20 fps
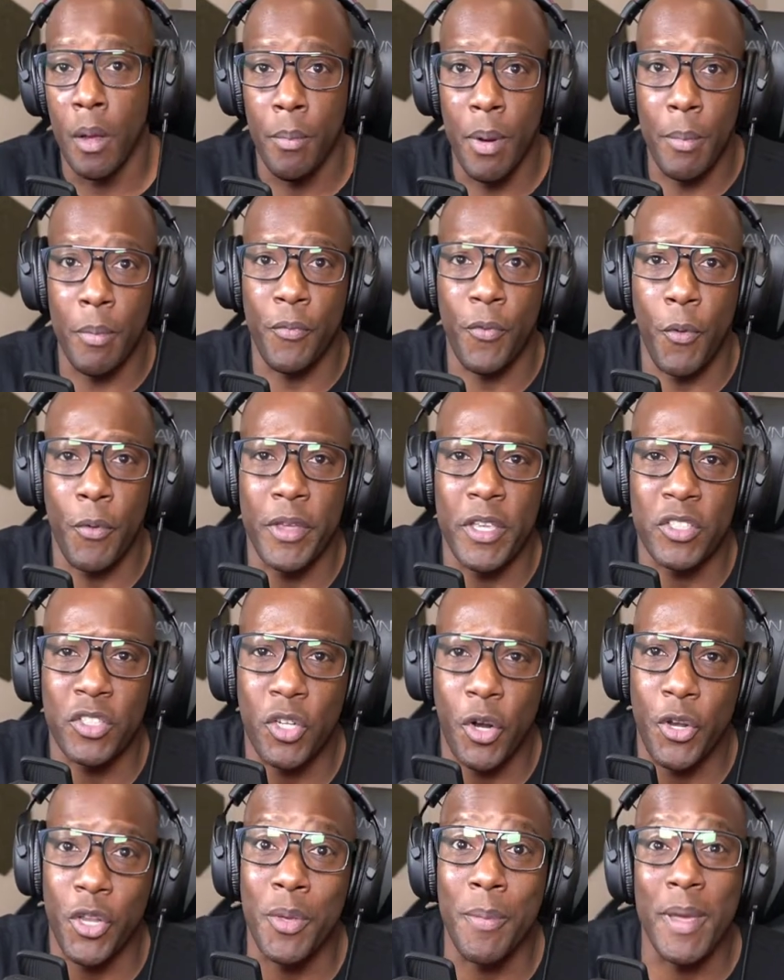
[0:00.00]
But before we get
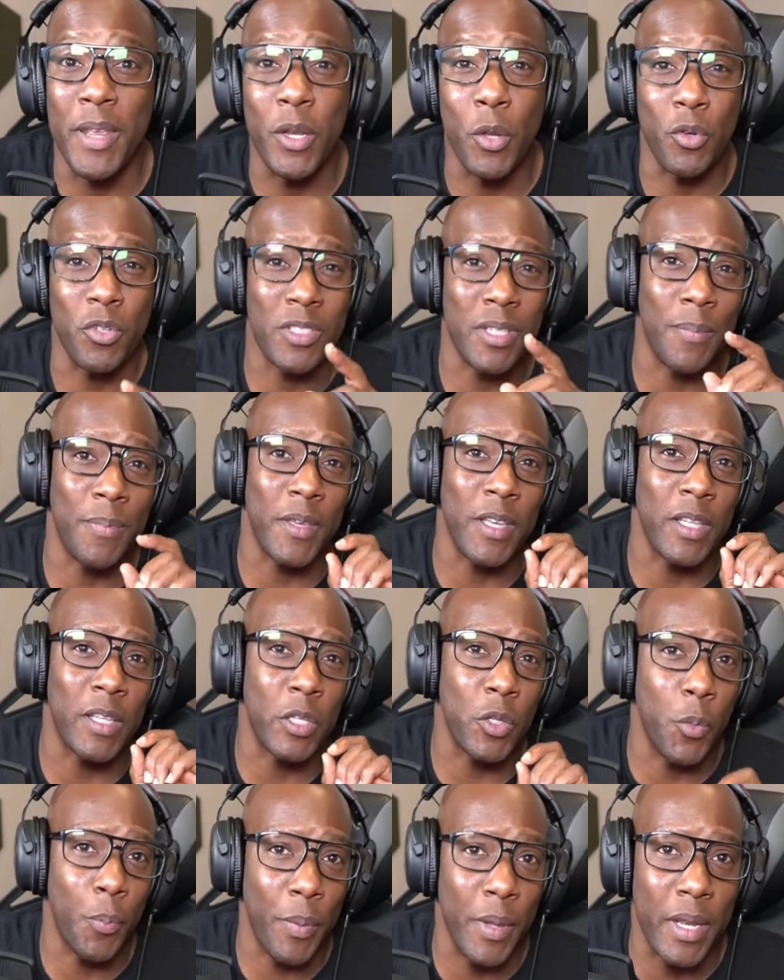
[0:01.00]
started, you may notice something a
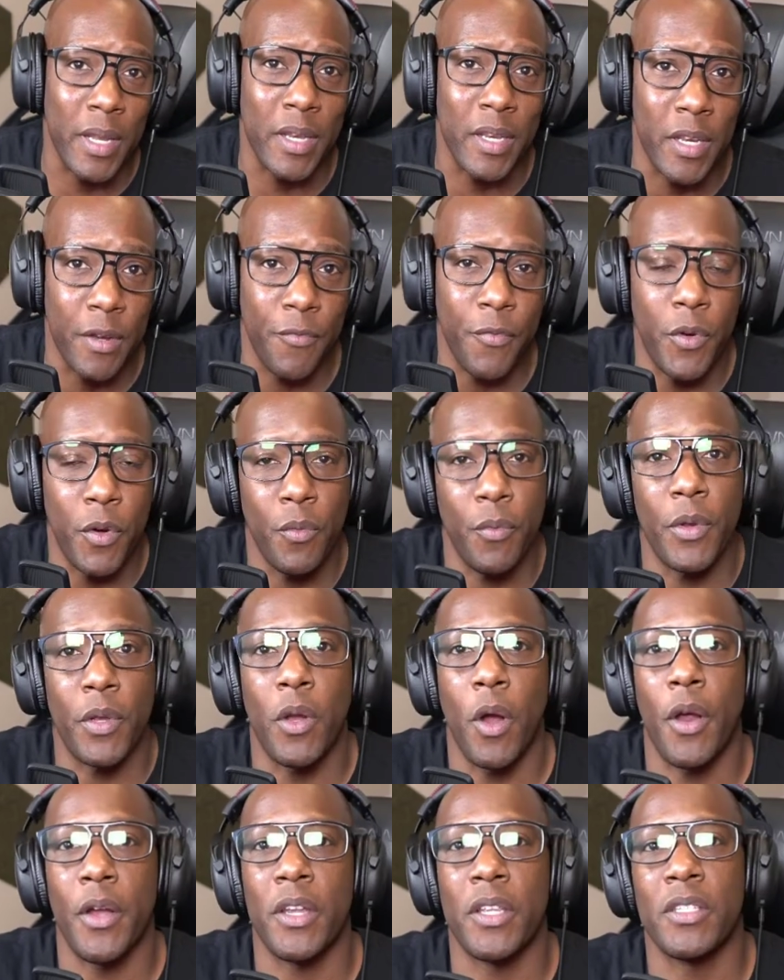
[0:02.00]
little bit different
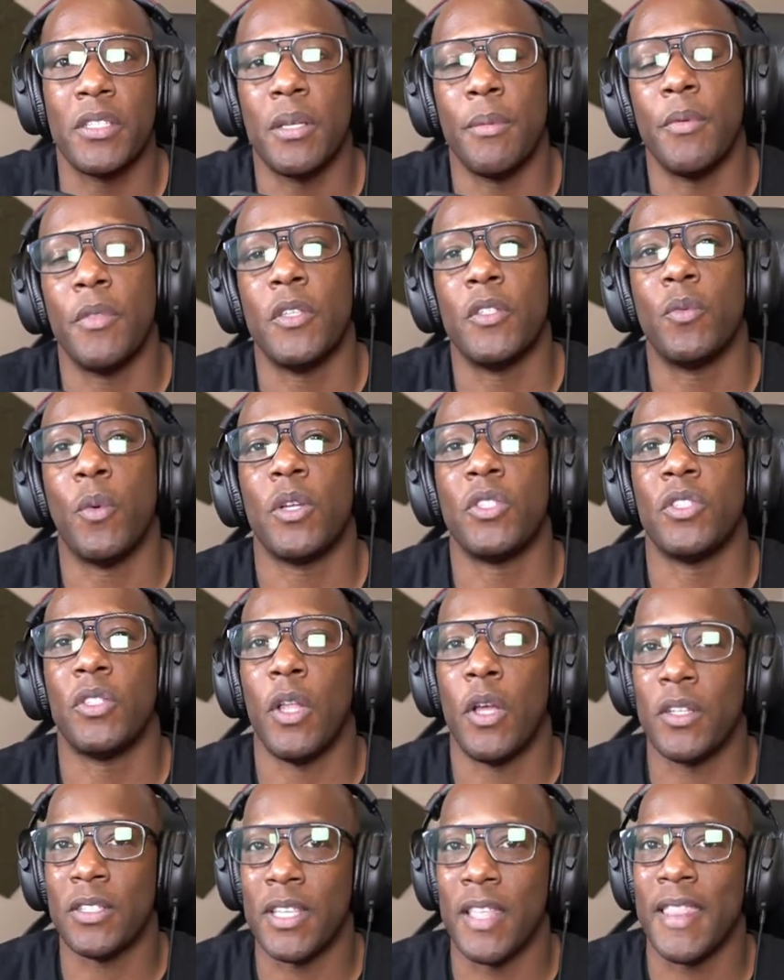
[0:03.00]
regarding some of these
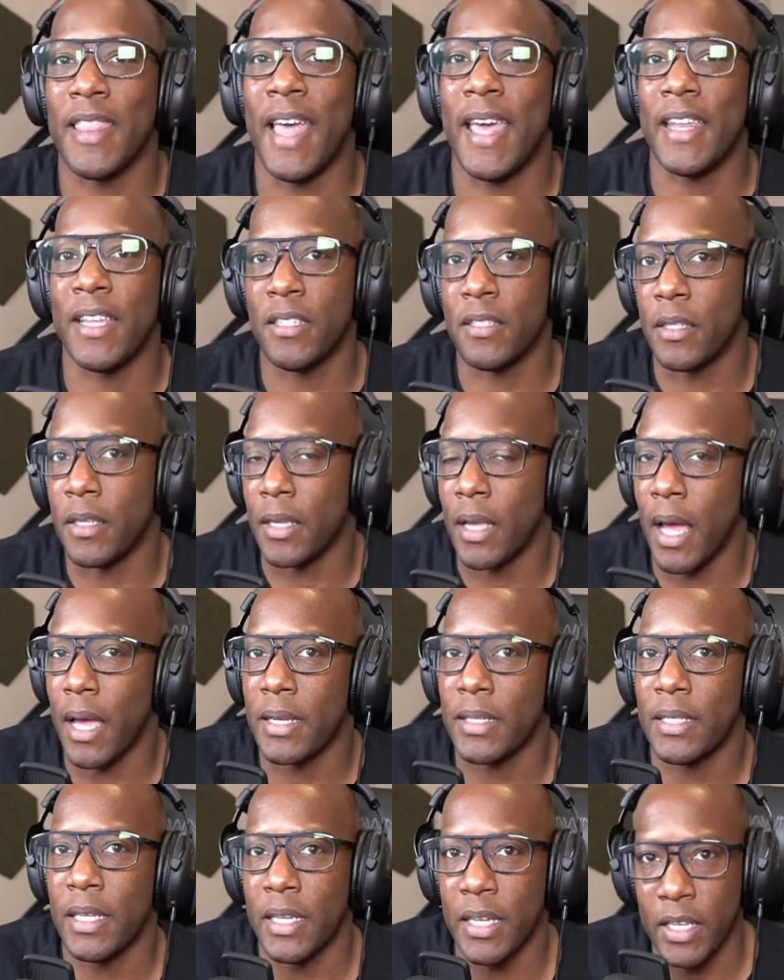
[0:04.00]
watch-alongs, and that is the
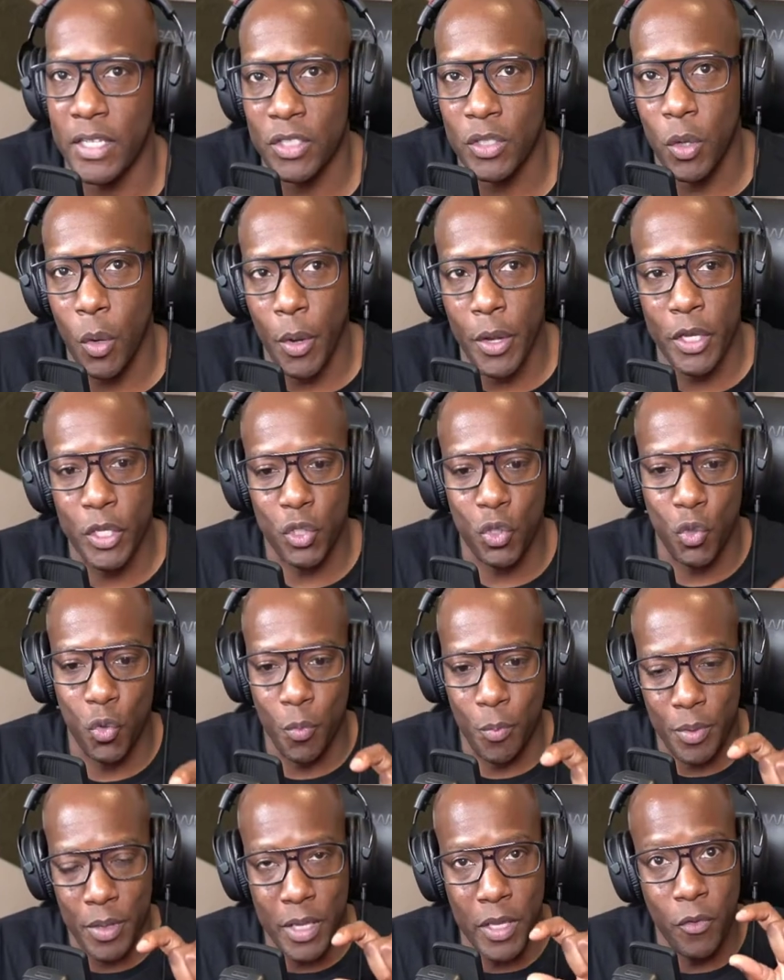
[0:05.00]
content is going to
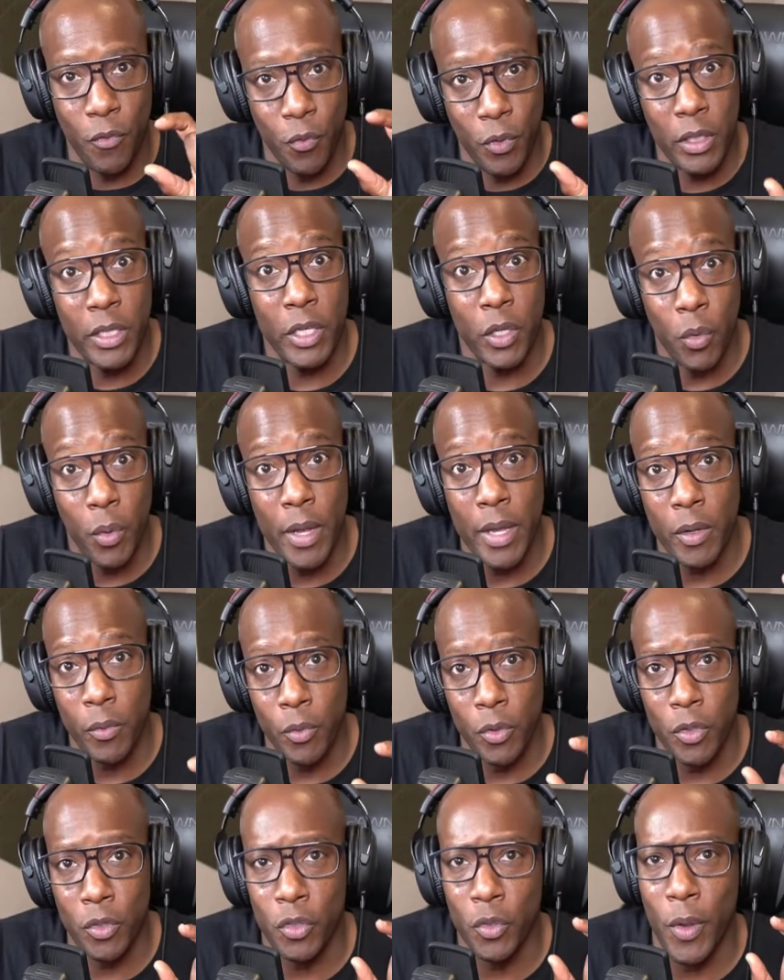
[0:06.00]
be really quick.
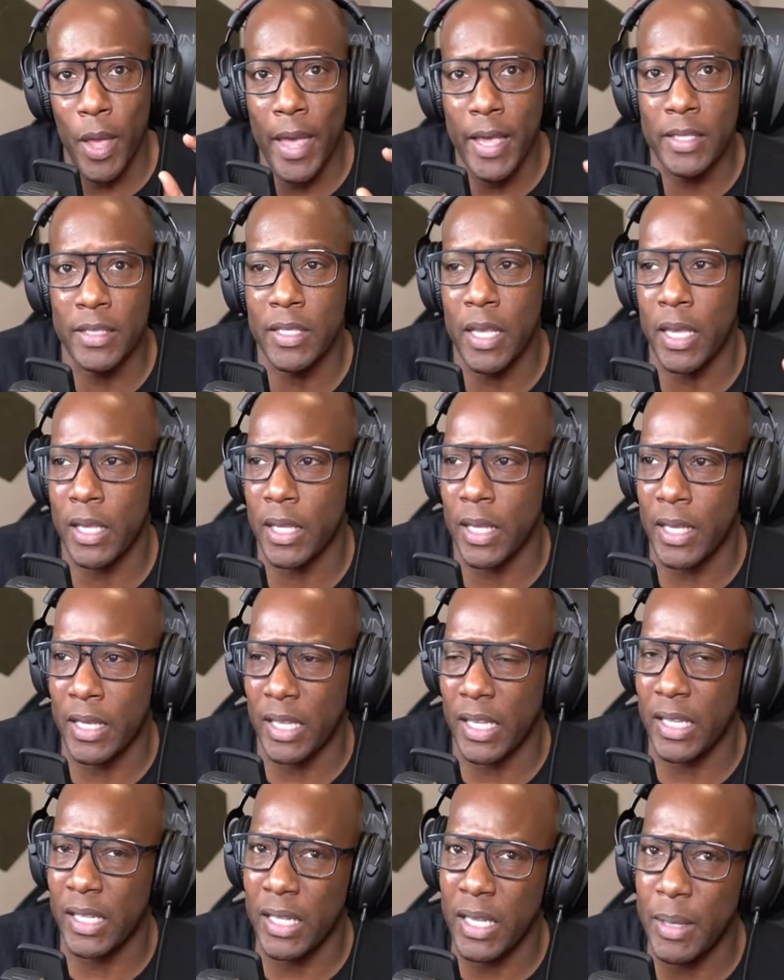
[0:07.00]
We're going to do 8-second
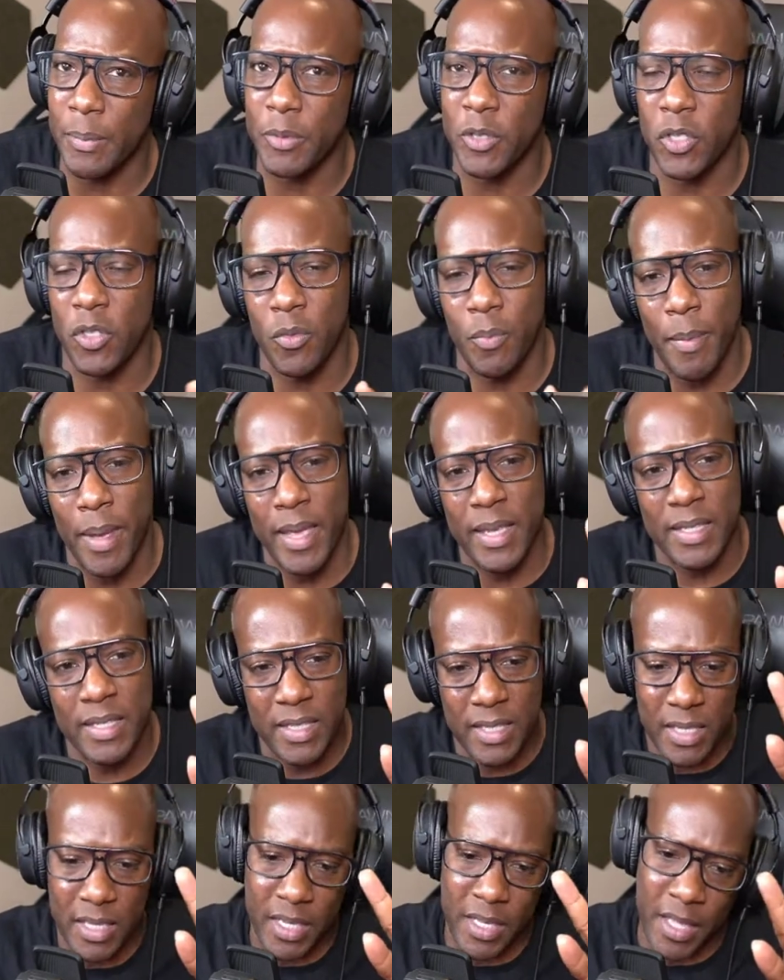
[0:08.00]
clips. You may
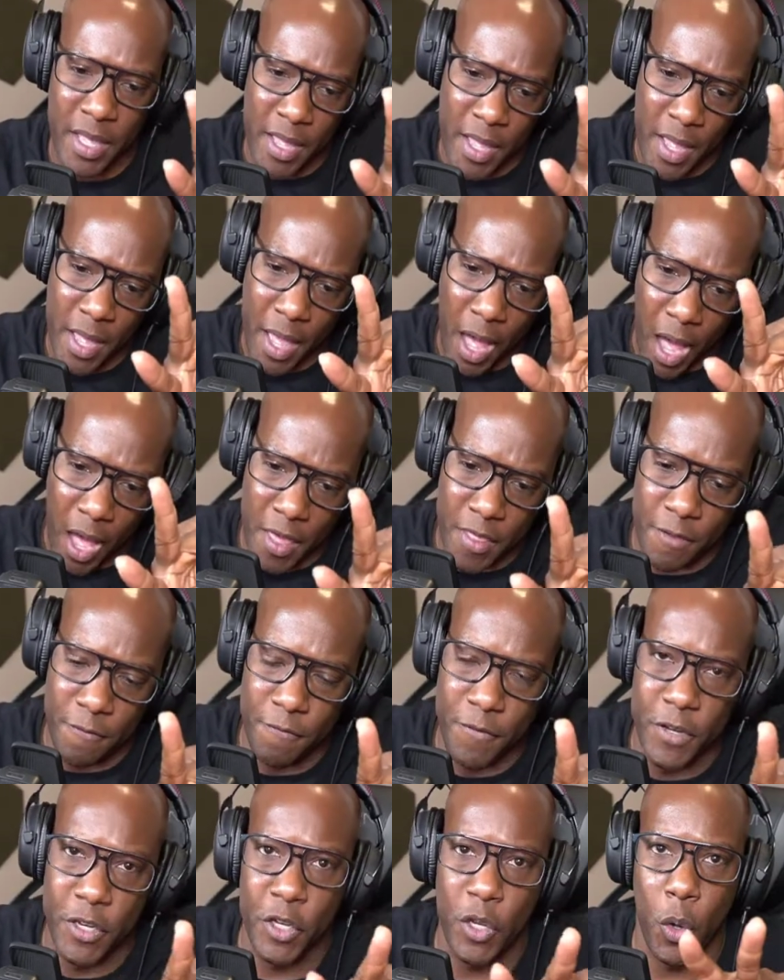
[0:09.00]
see the
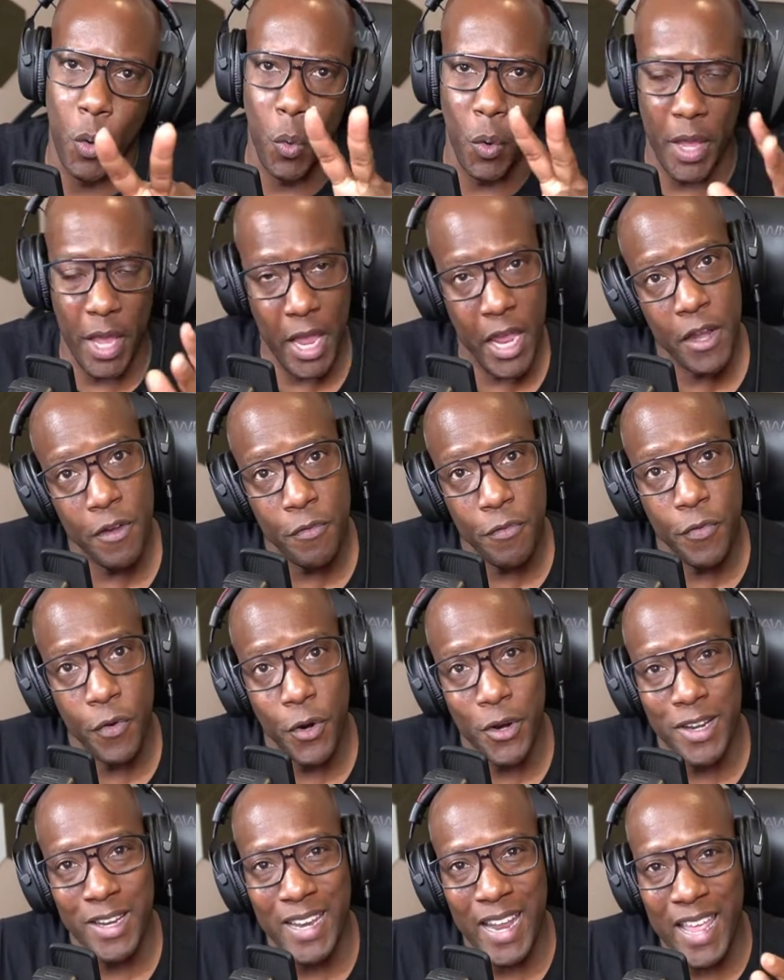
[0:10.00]
video
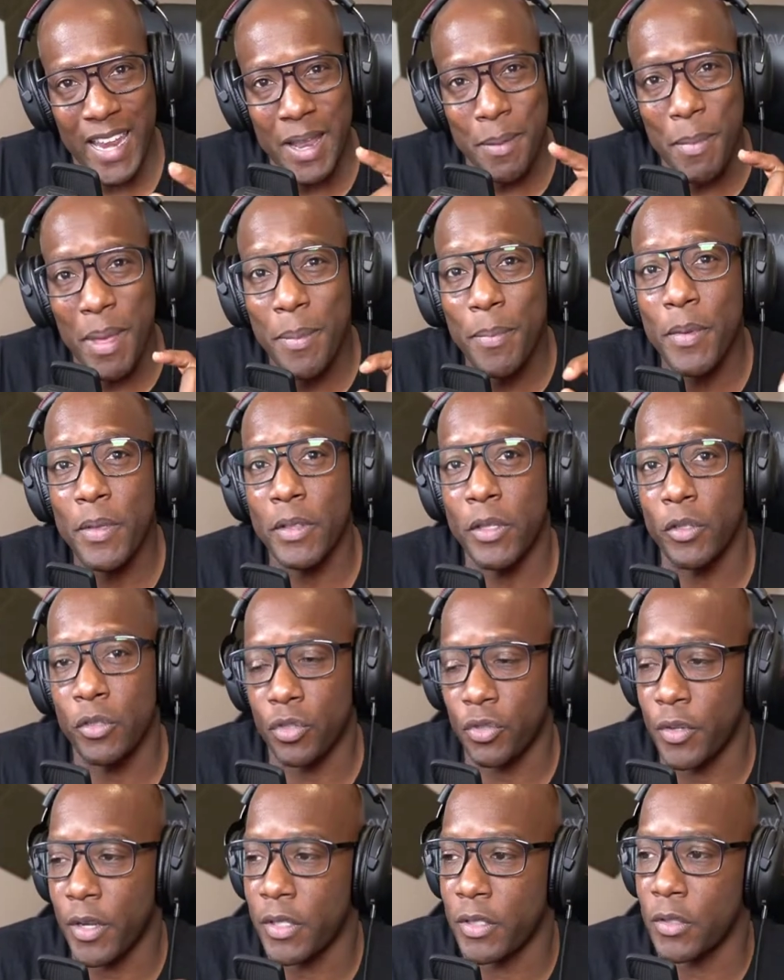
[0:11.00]
inverted, and it may be a little
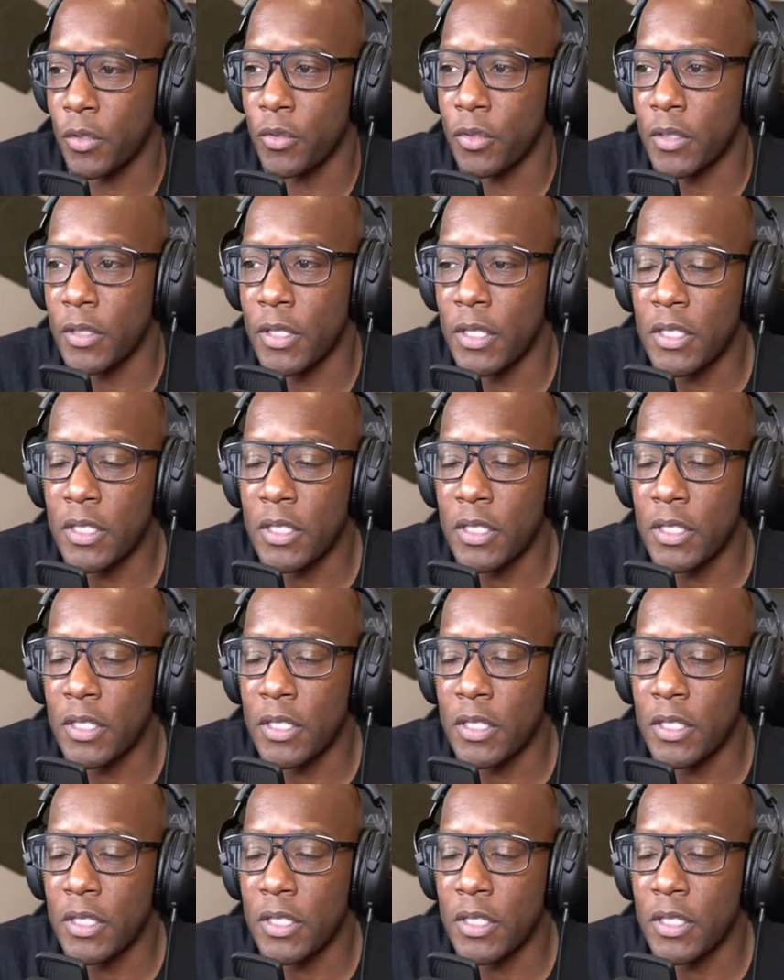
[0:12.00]
translucent.